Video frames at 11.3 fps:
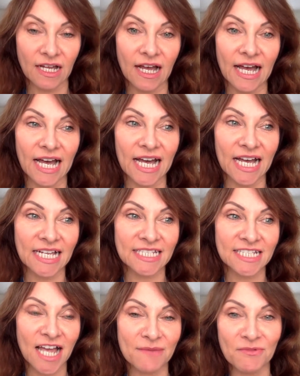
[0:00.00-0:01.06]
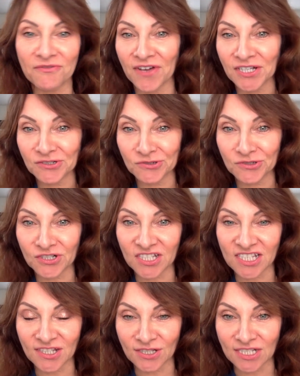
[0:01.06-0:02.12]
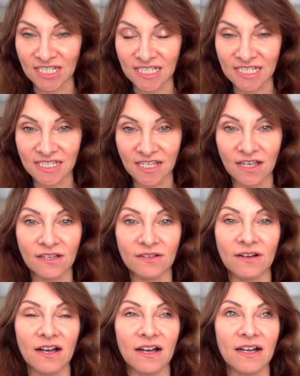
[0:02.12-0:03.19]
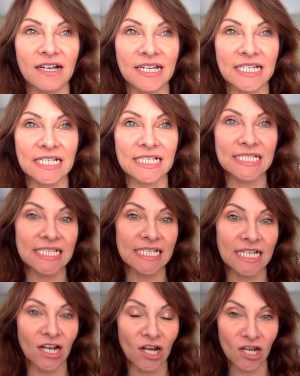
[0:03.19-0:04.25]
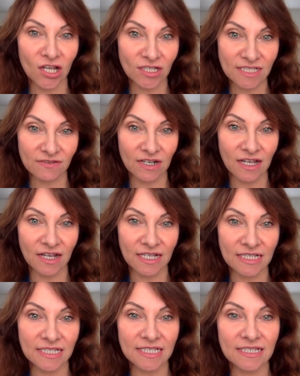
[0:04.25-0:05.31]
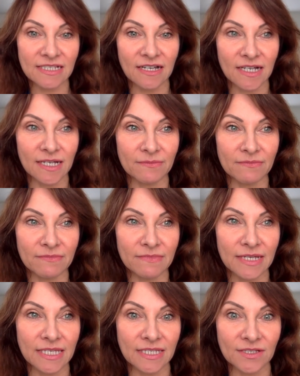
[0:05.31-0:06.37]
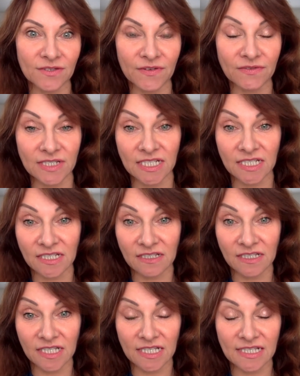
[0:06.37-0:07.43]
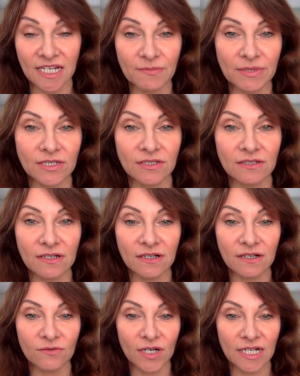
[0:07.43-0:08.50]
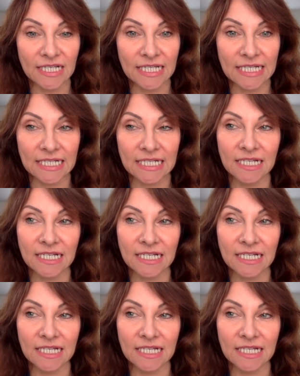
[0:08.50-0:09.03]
and I'm a facial consultant, so I see lots of clients in the sort of 15 years that I've been working.